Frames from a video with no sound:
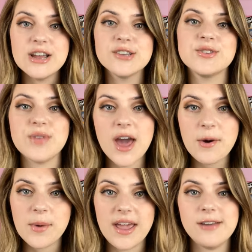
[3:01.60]
So that
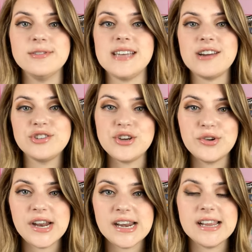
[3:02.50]
way it was actually
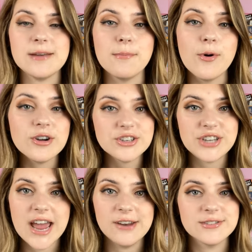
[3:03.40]
creating more
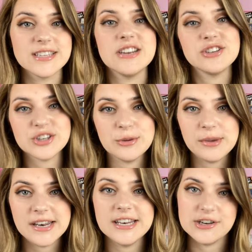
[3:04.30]
shadows than it should have
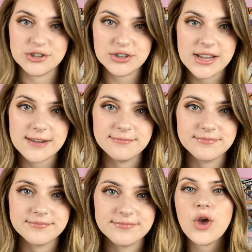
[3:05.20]
been initially.
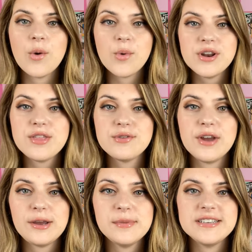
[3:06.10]
One of the
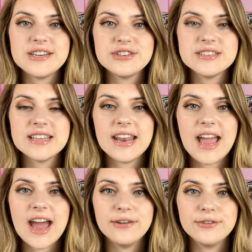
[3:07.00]
recommendations that I
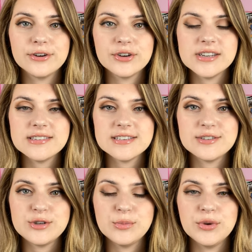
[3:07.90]
had for Chris is
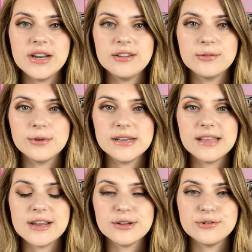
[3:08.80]
to bring the ring
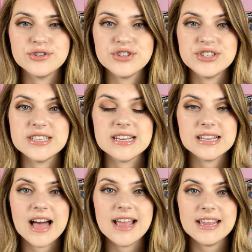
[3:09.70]
light closer to the
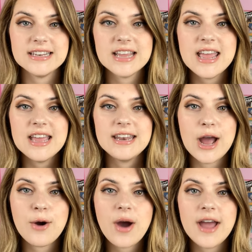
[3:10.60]
client.
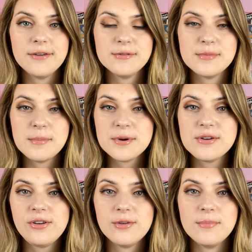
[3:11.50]
Now, I
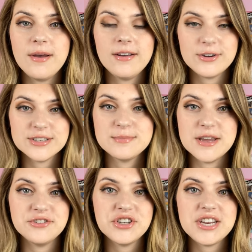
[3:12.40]
remember Chris
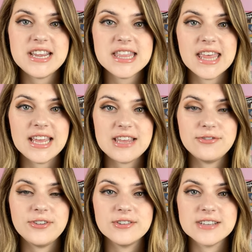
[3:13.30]
mentioning that he
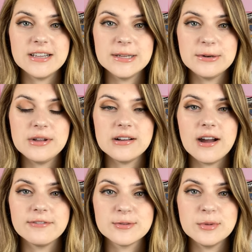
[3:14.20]
feels a little
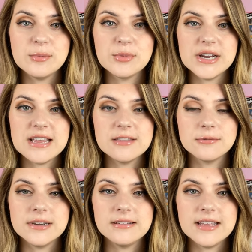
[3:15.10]
uncomfortable bringing the
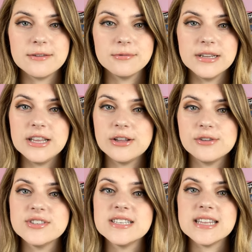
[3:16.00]
ring light really
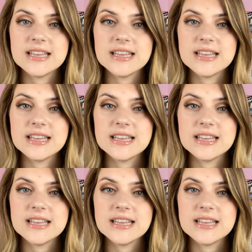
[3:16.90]
close to the